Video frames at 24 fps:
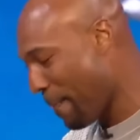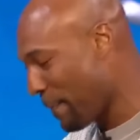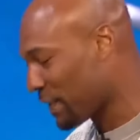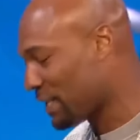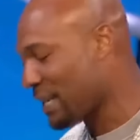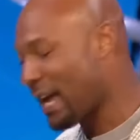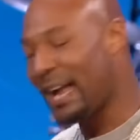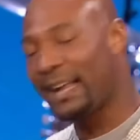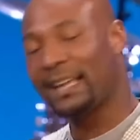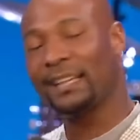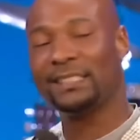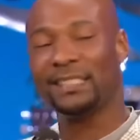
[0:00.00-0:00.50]

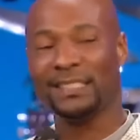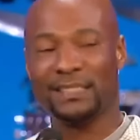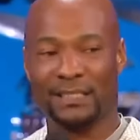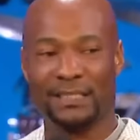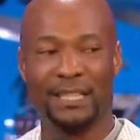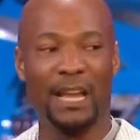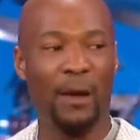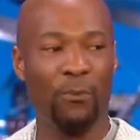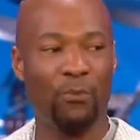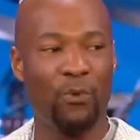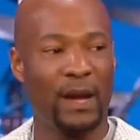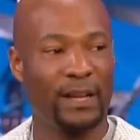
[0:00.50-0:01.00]
so I could just
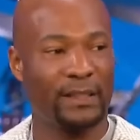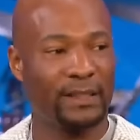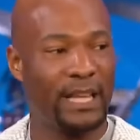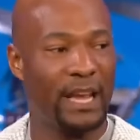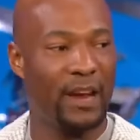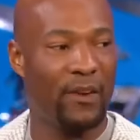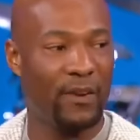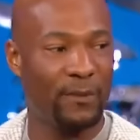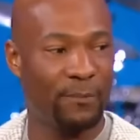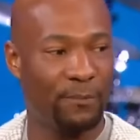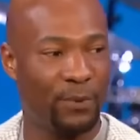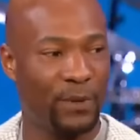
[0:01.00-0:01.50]
stop right
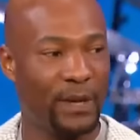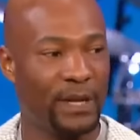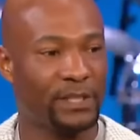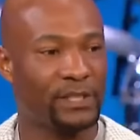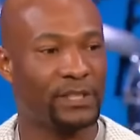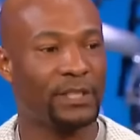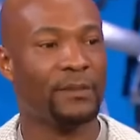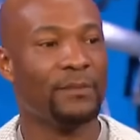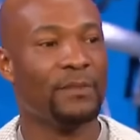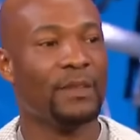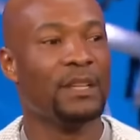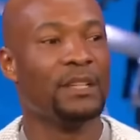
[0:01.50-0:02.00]
there and
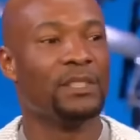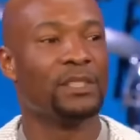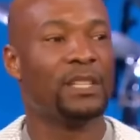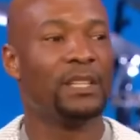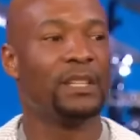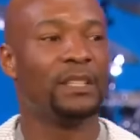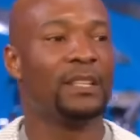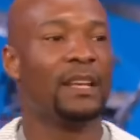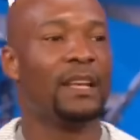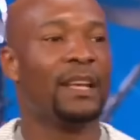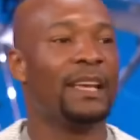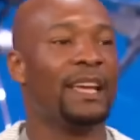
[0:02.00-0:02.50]
preach.
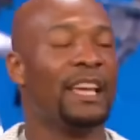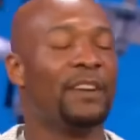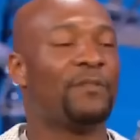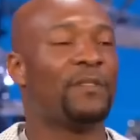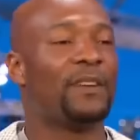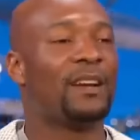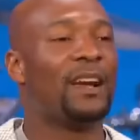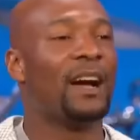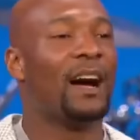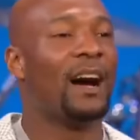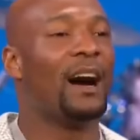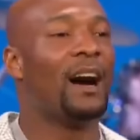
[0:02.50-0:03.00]
See,
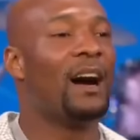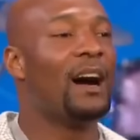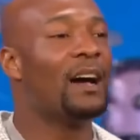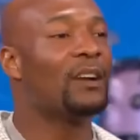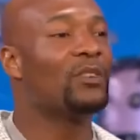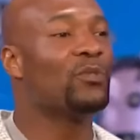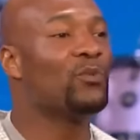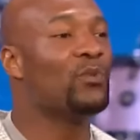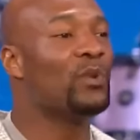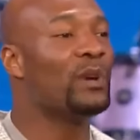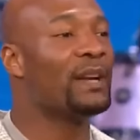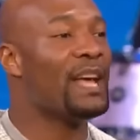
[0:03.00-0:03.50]
if
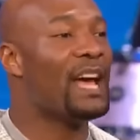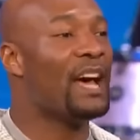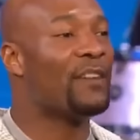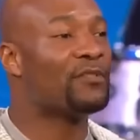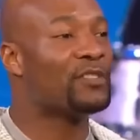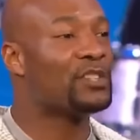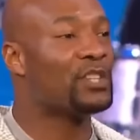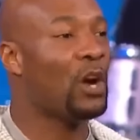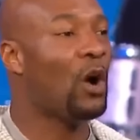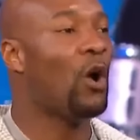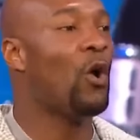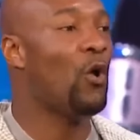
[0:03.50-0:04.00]
God would
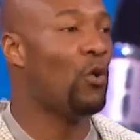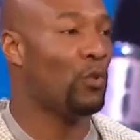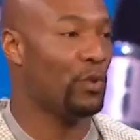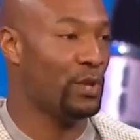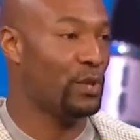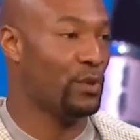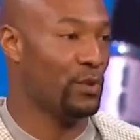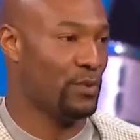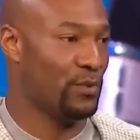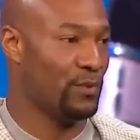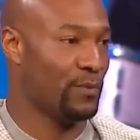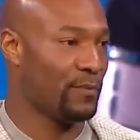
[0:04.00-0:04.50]
have told
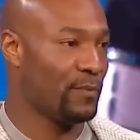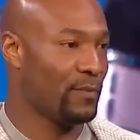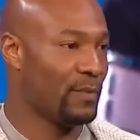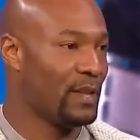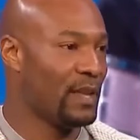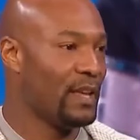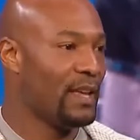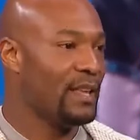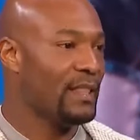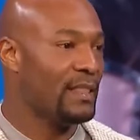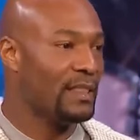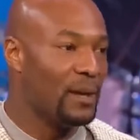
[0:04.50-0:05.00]
you
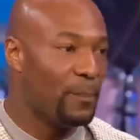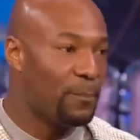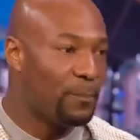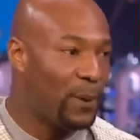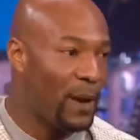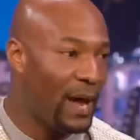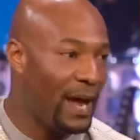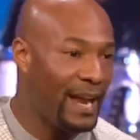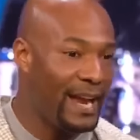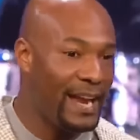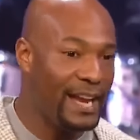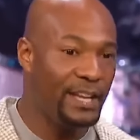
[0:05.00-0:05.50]
the
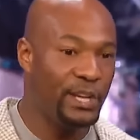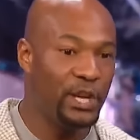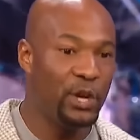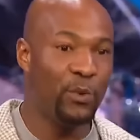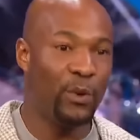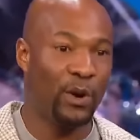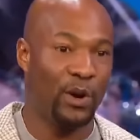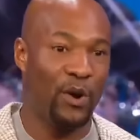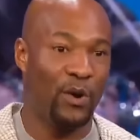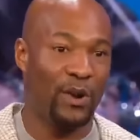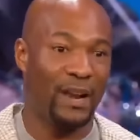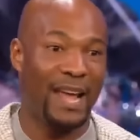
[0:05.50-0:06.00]
pain you
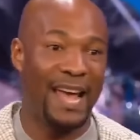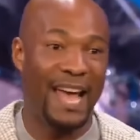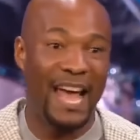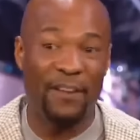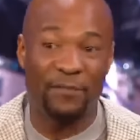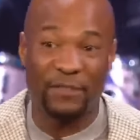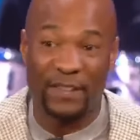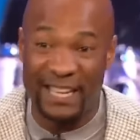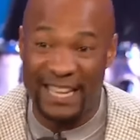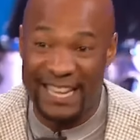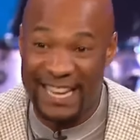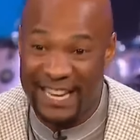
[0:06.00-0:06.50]
were going to
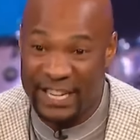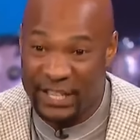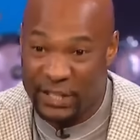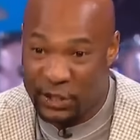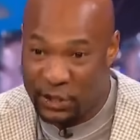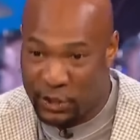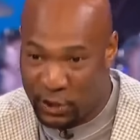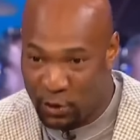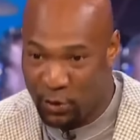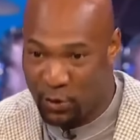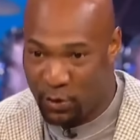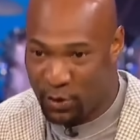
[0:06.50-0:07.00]
have to
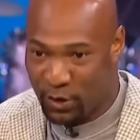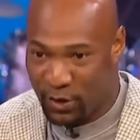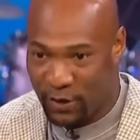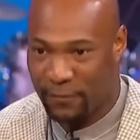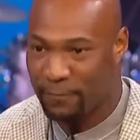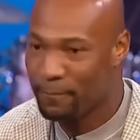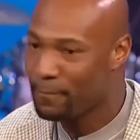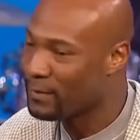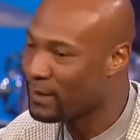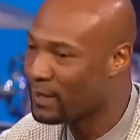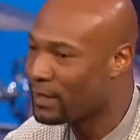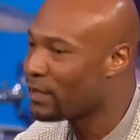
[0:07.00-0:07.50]
endure,
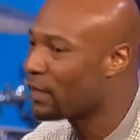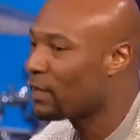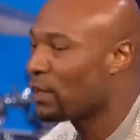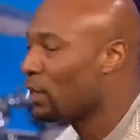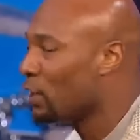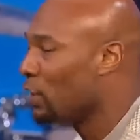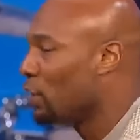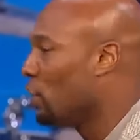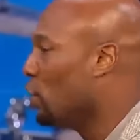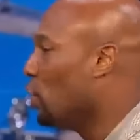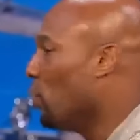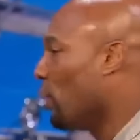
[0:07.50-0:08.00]

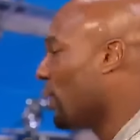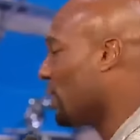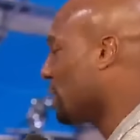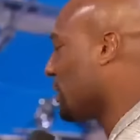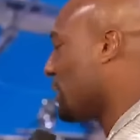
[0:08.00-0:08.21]
you would